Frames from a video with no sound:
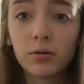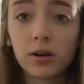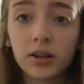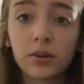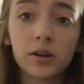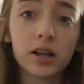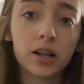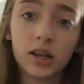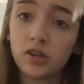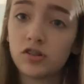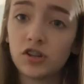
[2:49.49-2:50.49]
ingredient
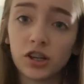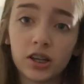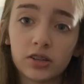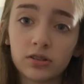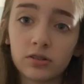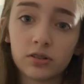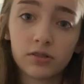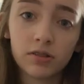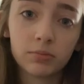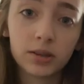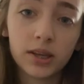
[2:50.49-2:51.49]
like chicken or
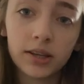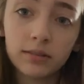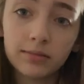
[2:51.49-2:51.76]
something.